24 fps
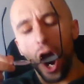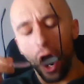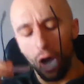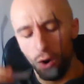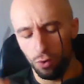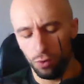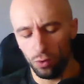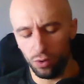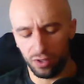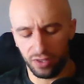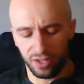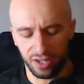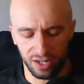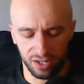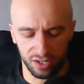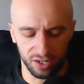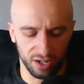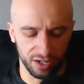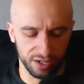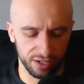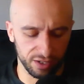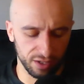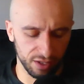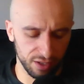all of these
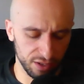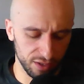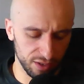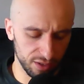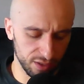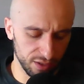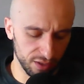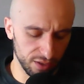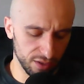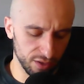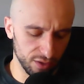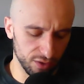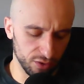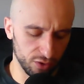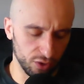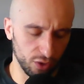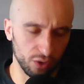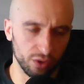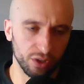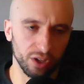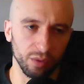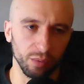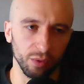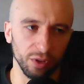like
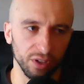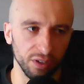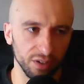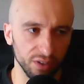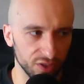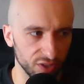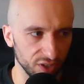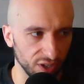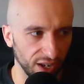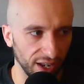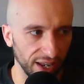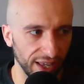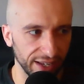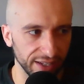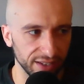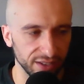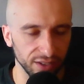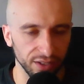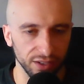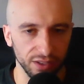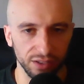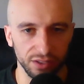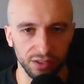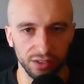documents and
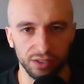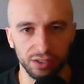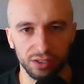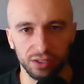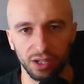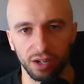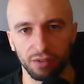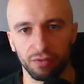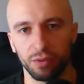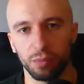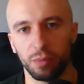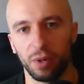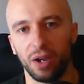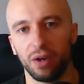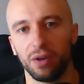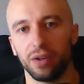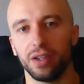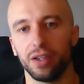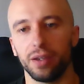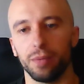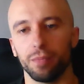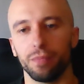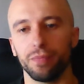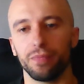letters and stuff about
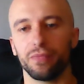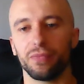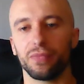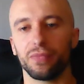him.